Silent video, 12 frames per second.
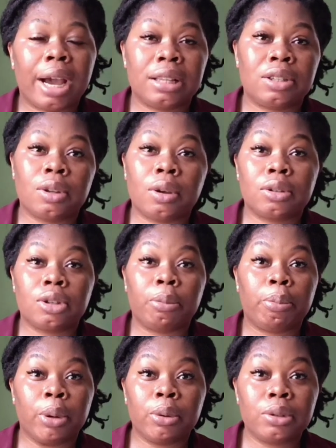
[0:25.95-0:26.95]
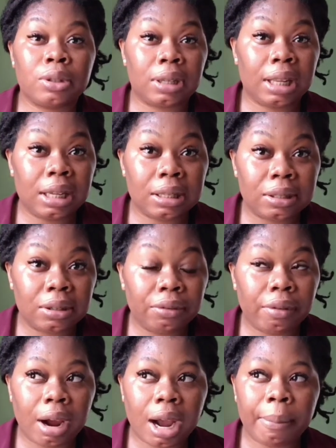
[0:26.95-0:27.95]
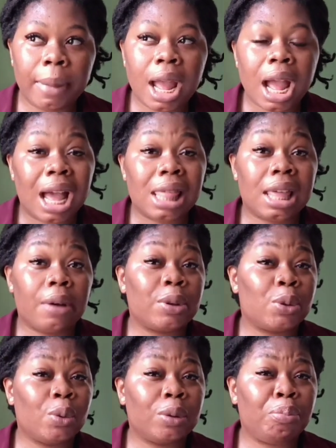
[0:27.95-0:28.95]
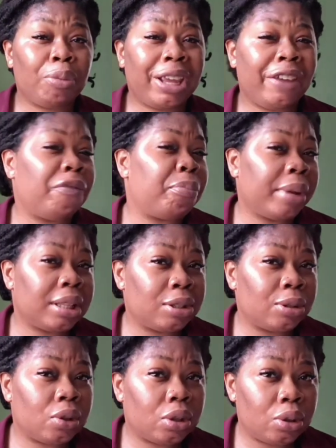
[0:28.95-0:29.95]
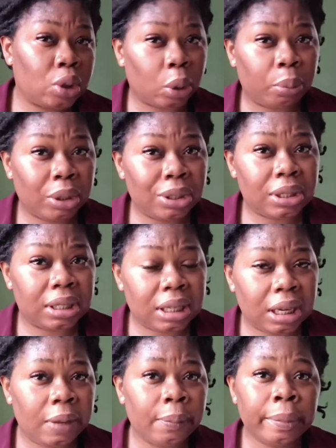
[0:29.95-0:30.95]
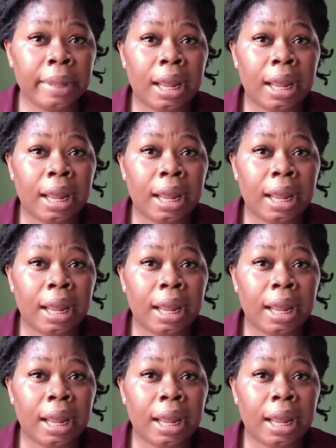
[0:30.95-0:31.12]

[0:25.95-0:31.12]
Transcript: I saw some posts on Instagram, and that was what gave birth to this topic today,